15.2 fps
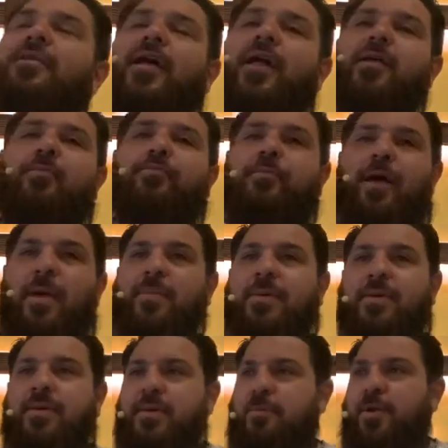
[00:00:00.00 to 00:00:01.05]
I, I
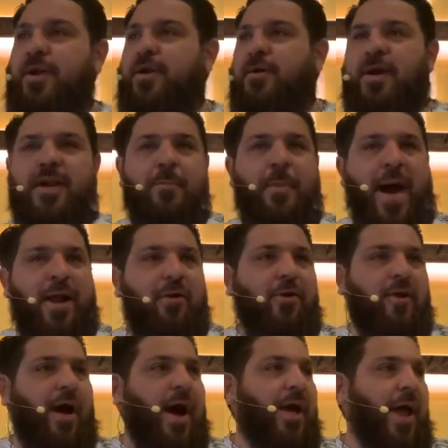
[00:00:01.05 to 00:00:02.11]
mean, when you're going to battle
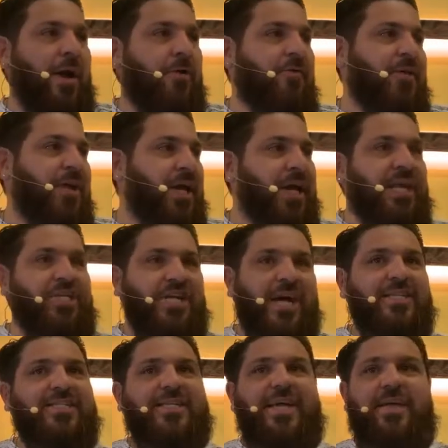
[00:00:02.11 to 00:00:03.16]
God, I don't think you get a
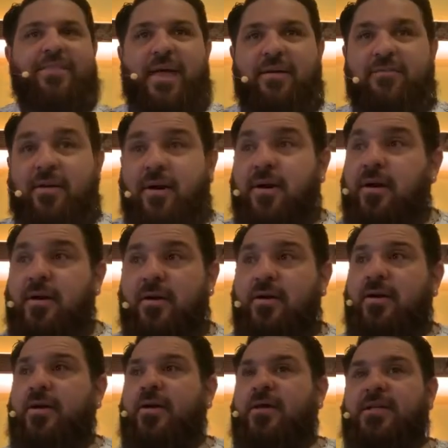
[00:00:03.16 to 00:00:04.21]
chance to get that far
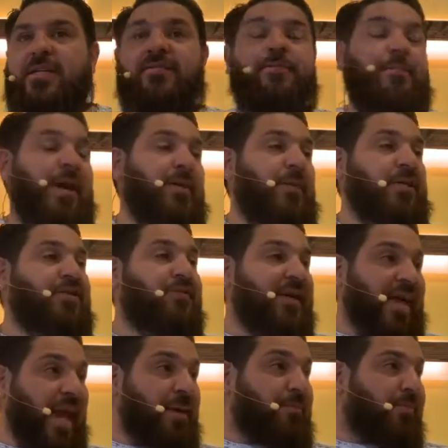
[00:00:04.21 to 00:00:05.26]
to even make much of a
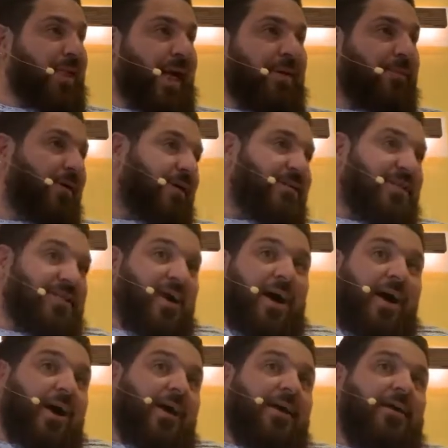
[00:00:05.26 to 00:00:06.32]
game plan because he's
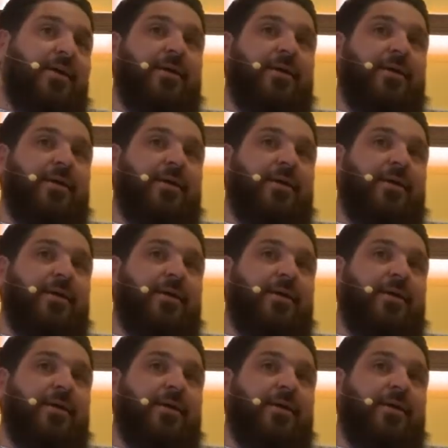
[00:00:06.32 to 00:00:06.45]
God.